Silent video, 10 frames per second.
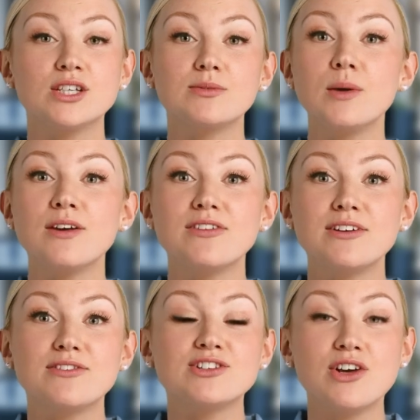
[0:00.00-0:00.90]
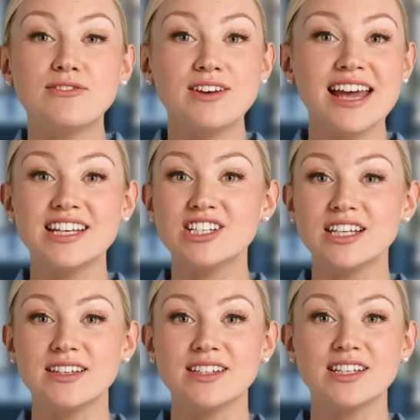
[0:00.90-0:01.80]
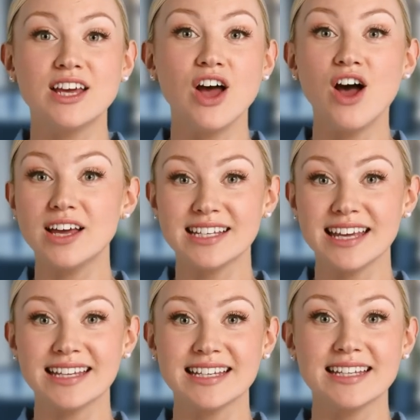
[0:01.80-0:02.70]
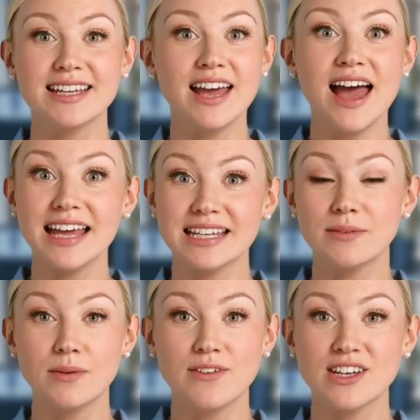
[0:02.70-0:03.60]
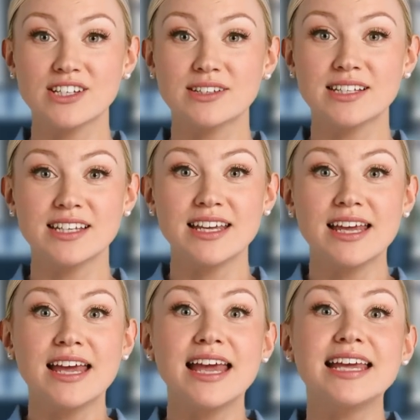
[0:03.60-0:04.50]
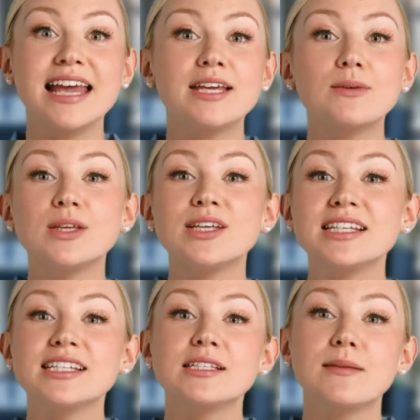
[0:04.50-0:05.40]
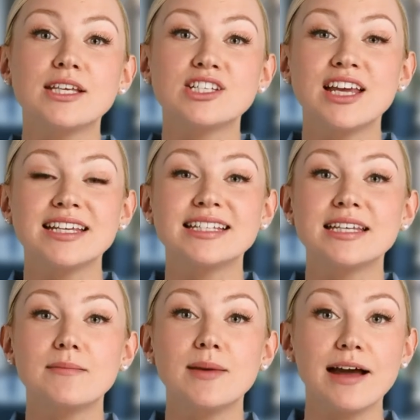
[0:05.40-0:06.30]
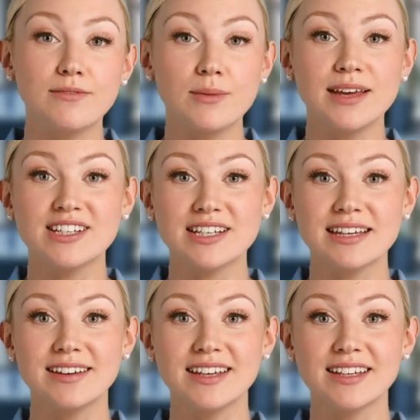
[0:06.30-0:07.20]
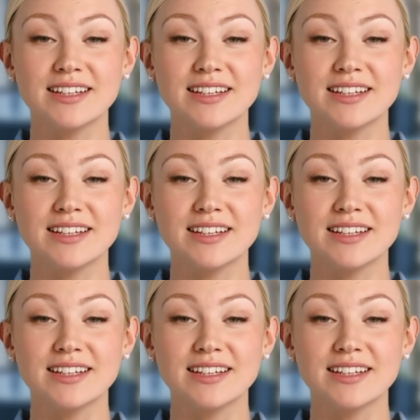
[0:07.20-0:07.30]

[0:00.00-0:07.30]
is perfect for software engineers, architects, IT professionals, and anyone looking to specialize in platform engineering.